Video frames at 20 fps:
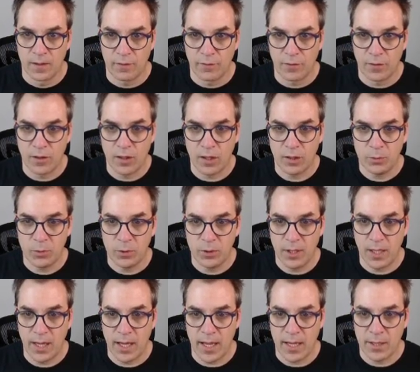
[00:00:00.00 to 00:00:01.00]
Forgot what
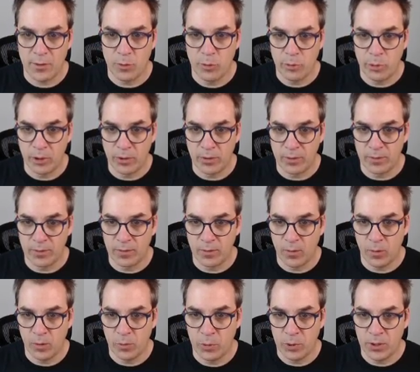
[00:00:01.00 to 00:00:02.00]
I had open.
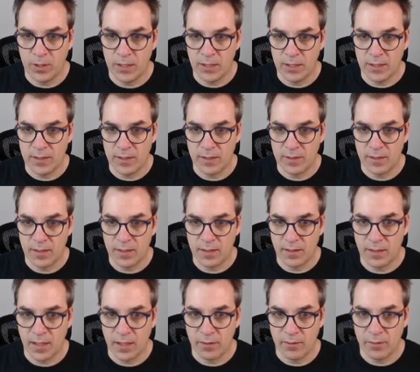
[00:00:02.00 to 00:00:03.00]
Open
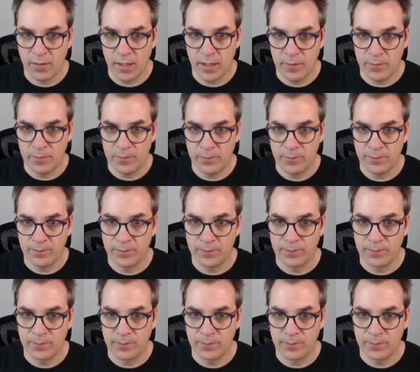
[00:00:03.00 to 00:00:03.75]
existing diagram.